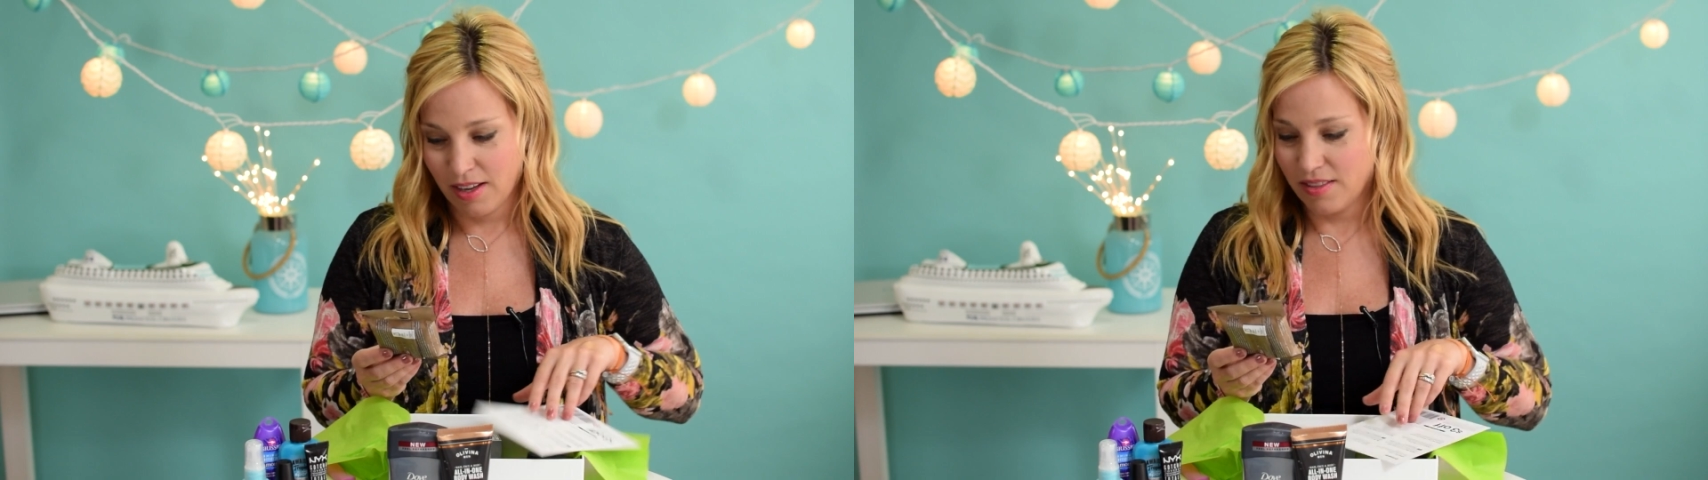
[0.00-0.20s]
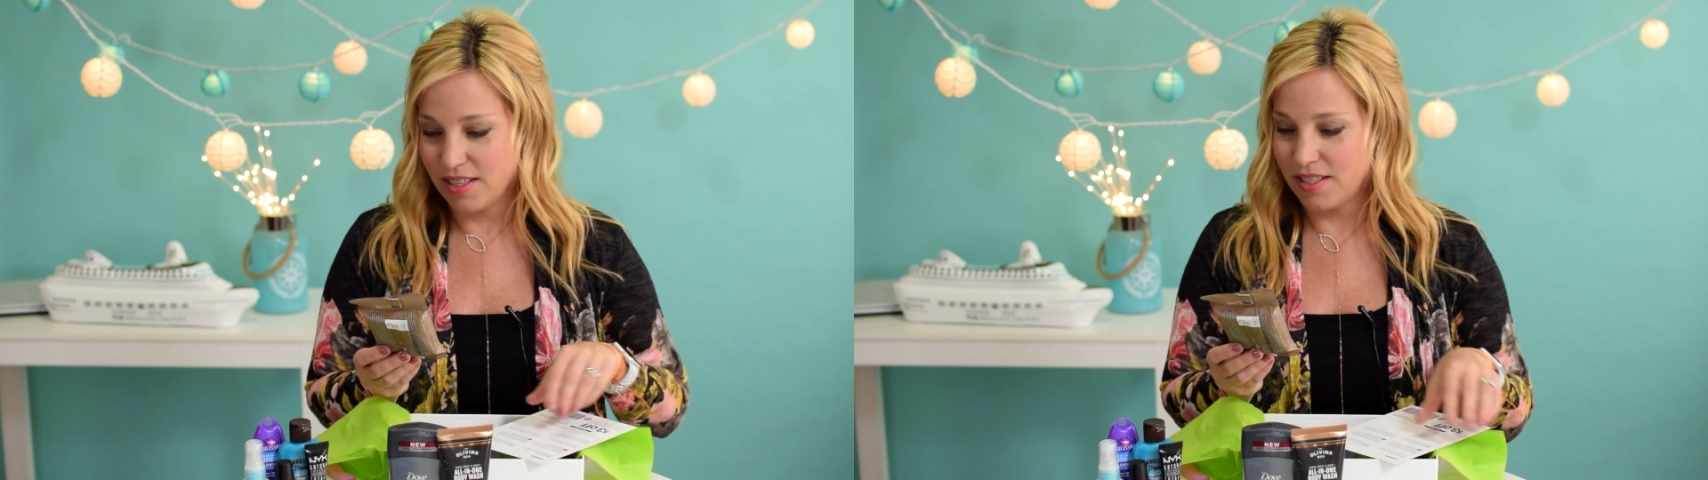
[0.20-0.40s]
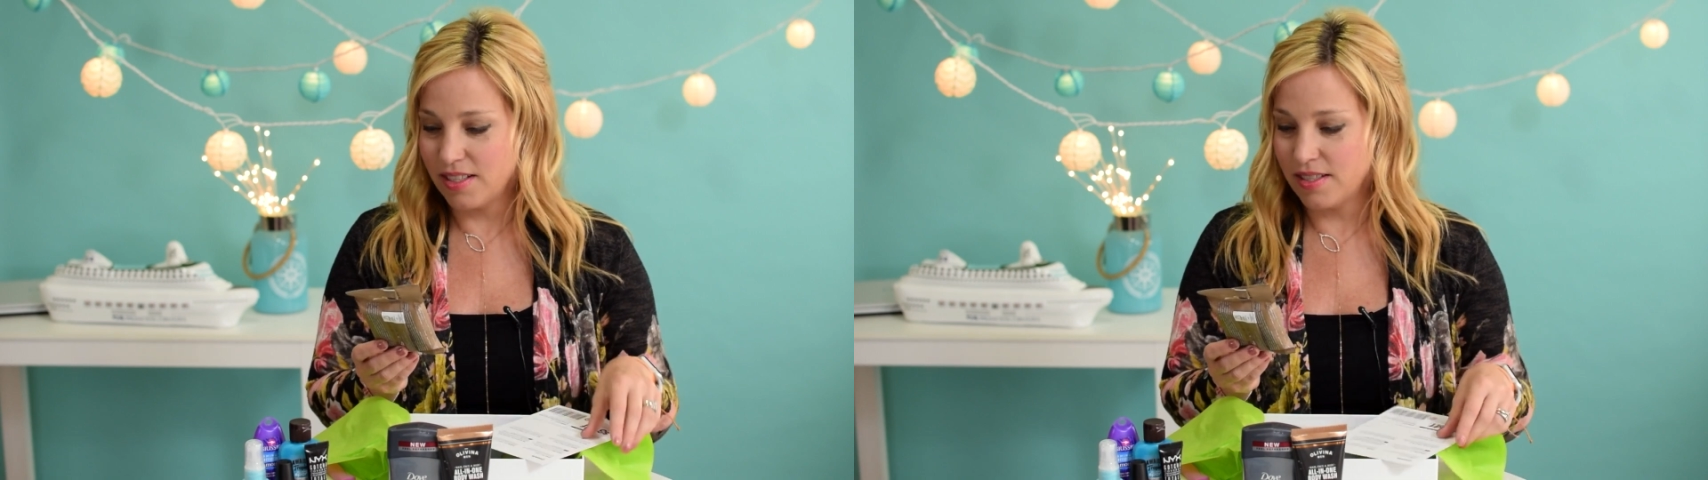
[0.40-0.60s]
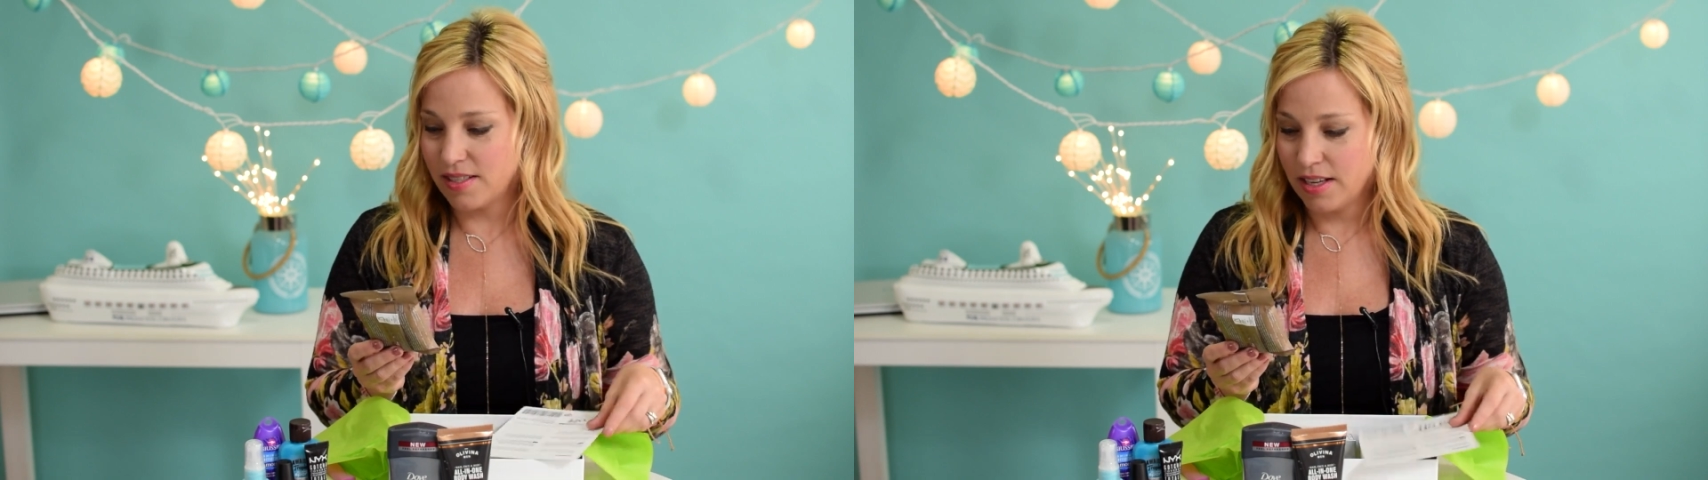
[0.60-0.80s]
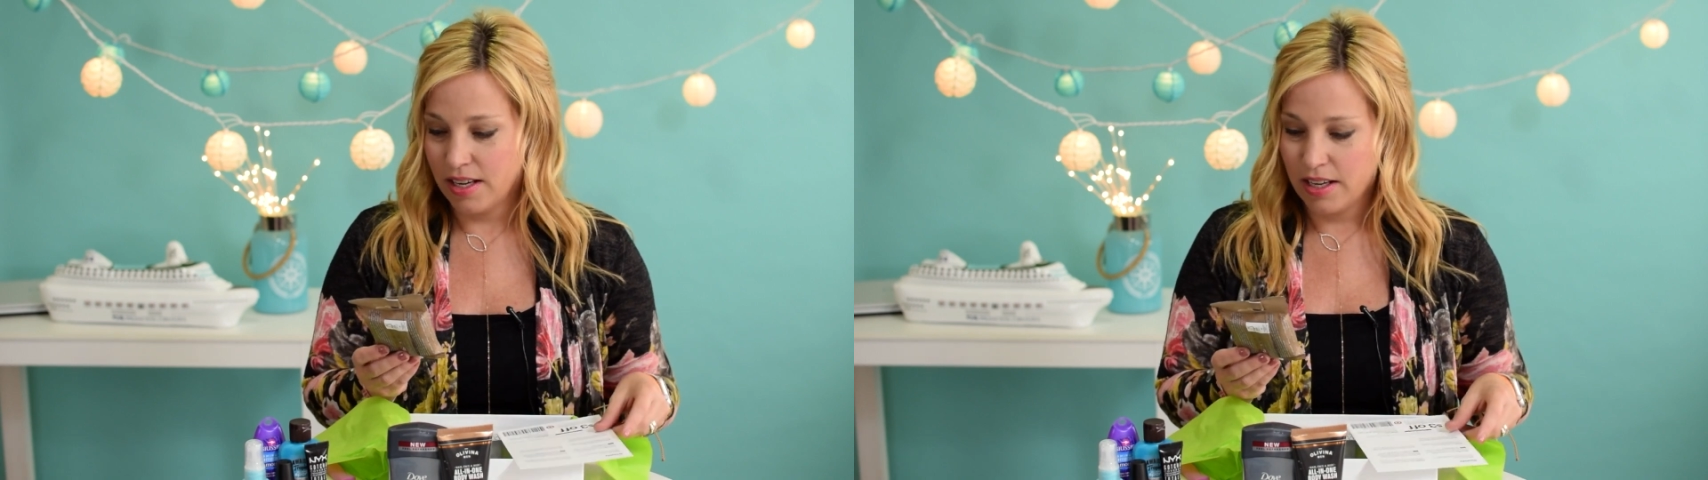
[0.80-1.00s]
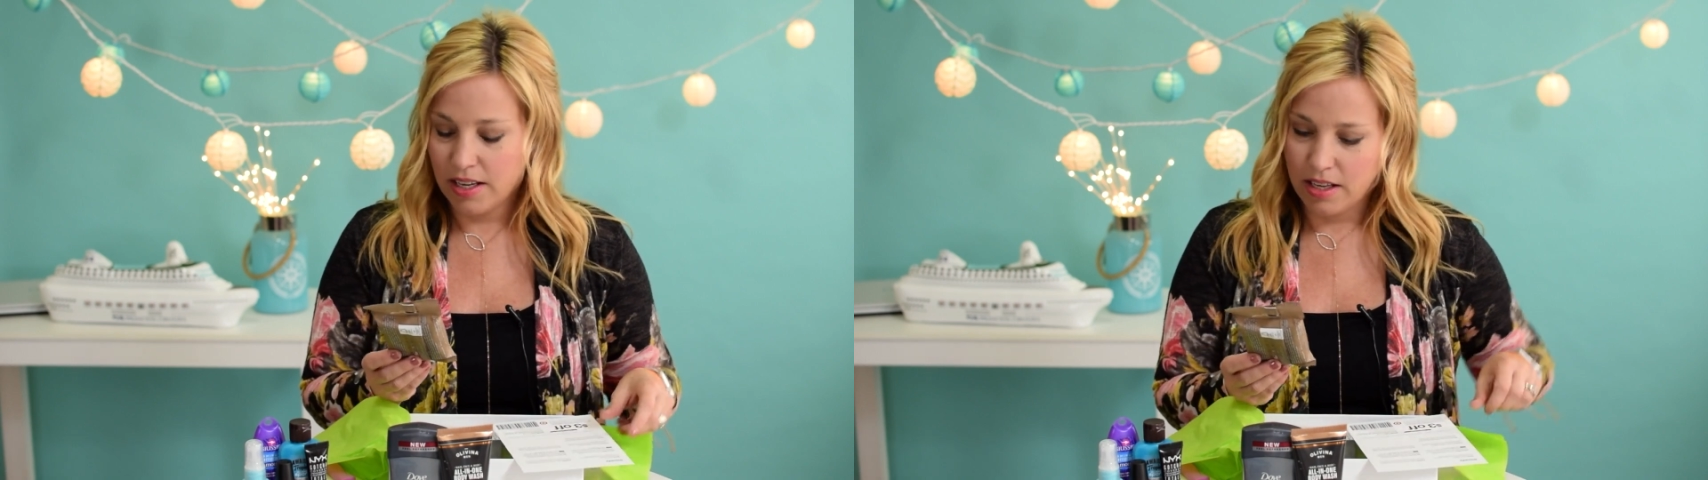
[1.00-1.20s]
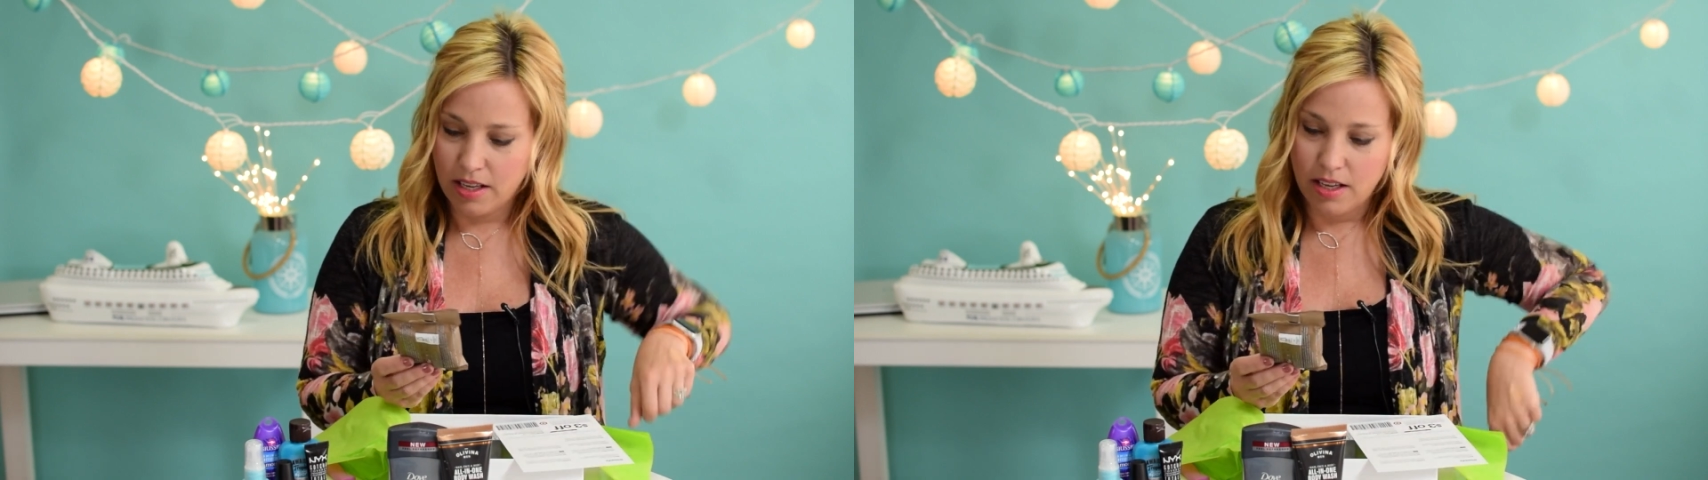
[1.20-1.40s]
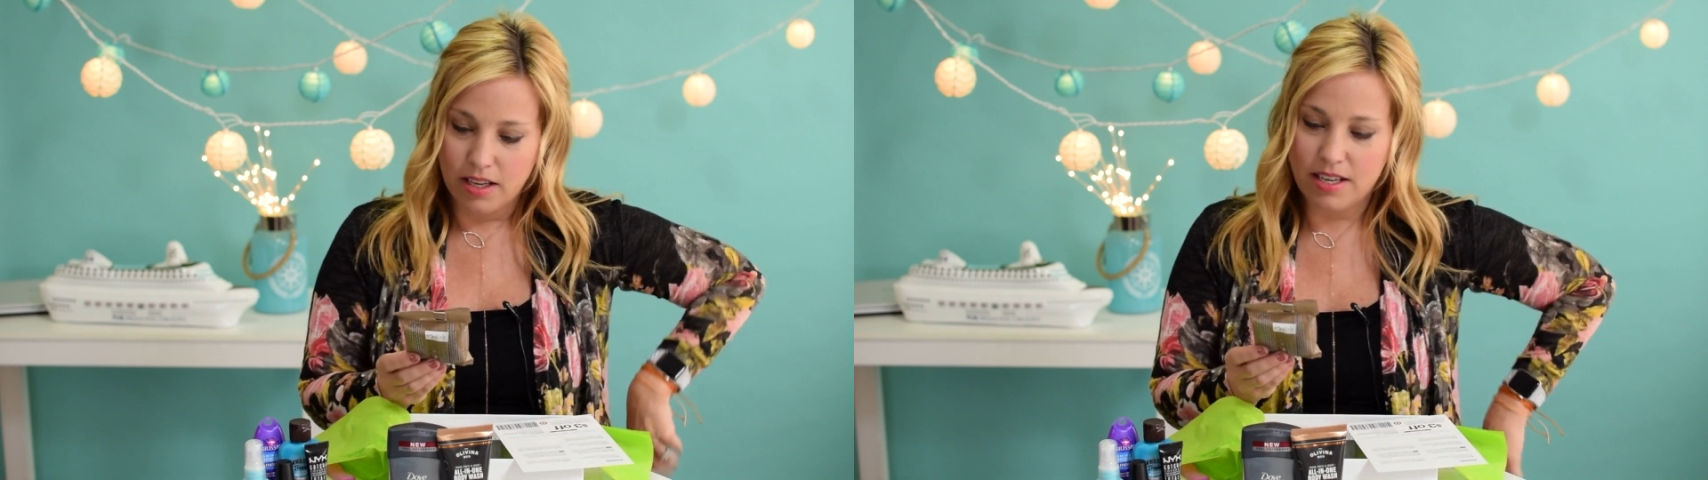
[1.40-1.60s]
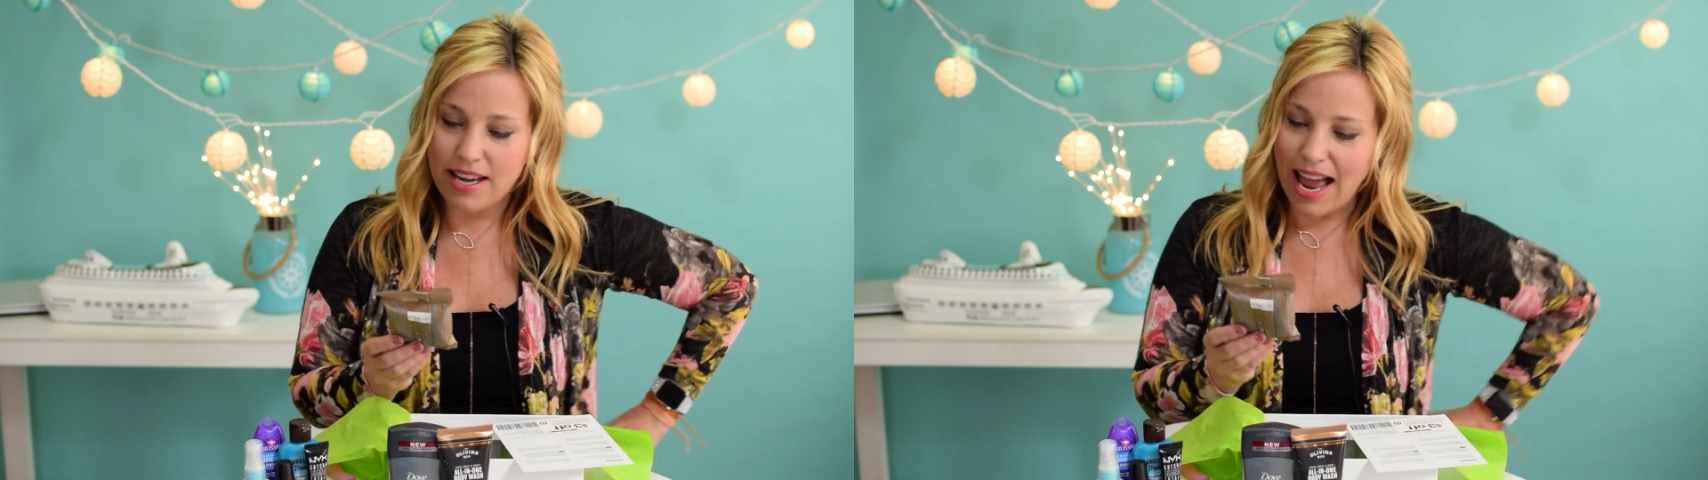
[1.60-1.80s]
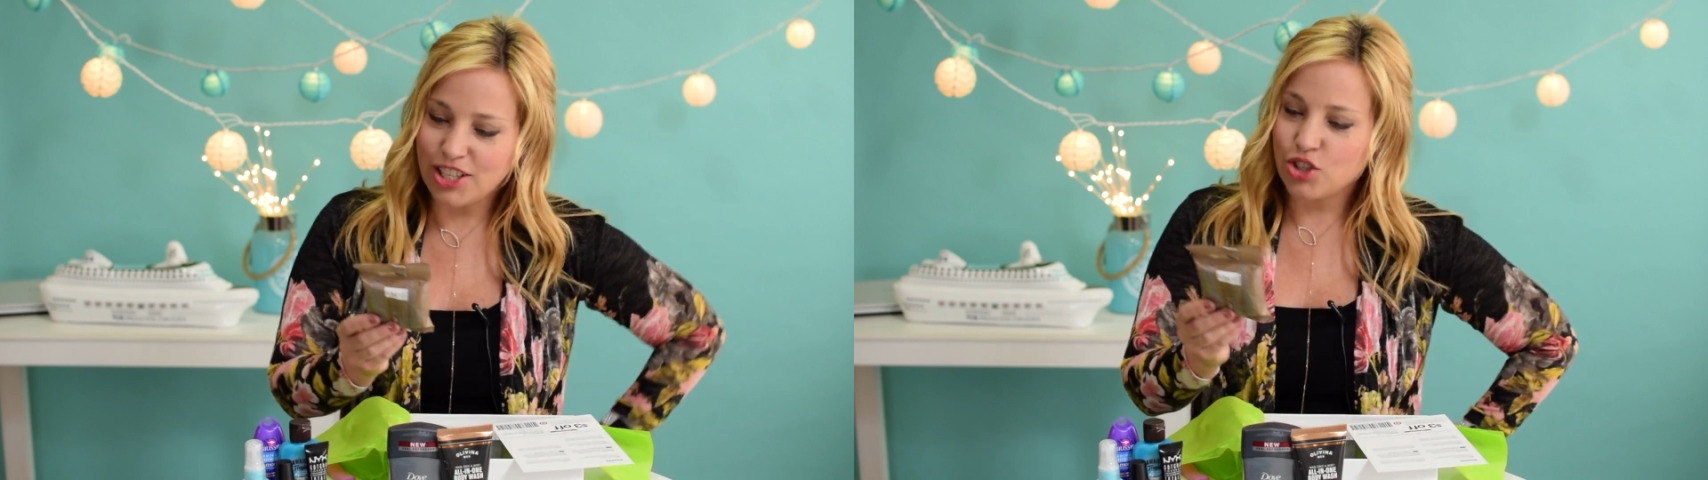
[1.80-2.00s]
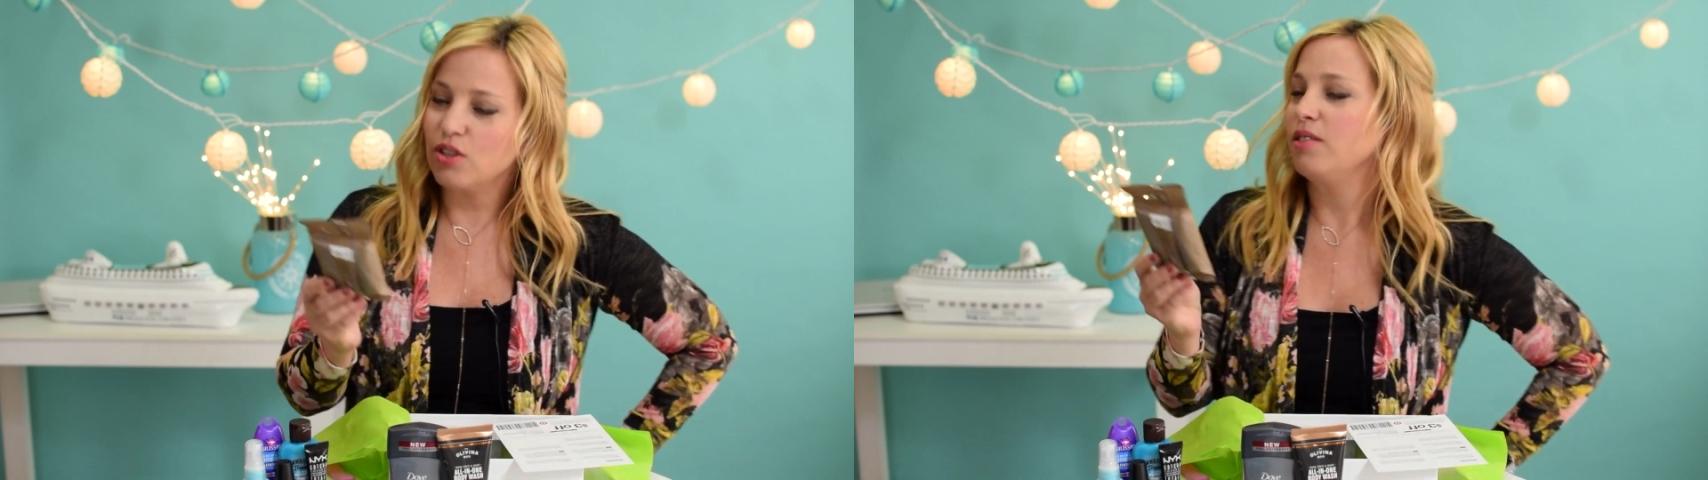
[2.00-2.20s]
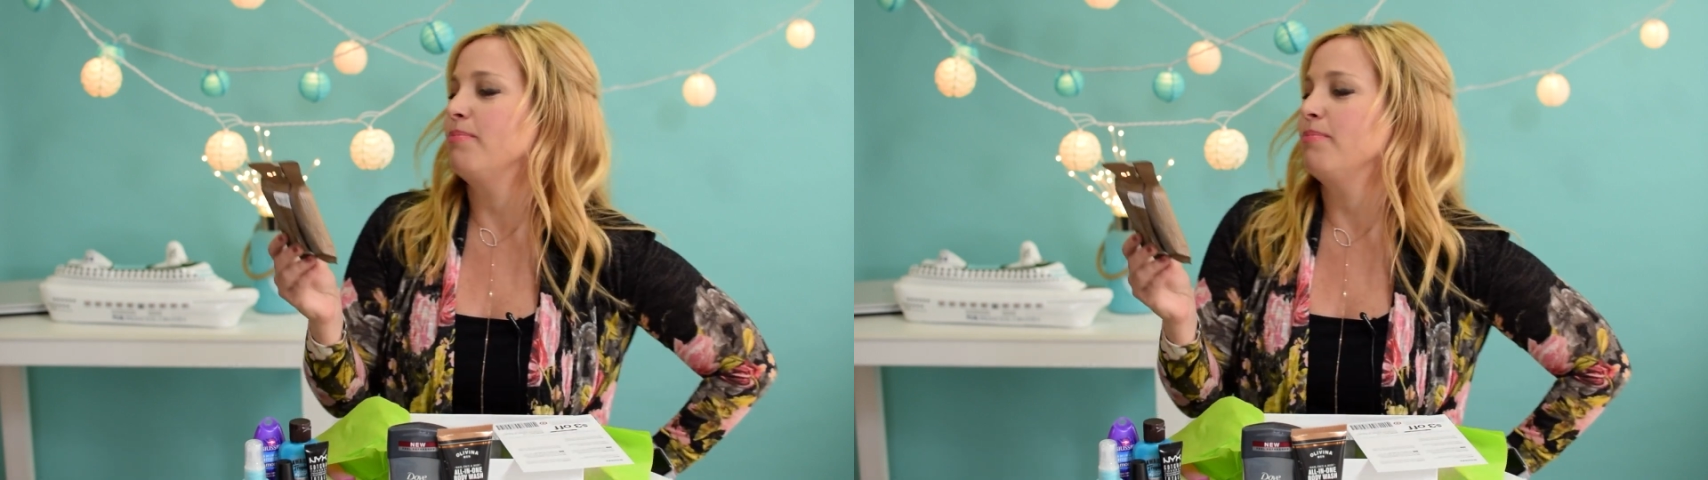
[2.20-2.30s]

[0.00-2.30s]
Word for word: This is Natural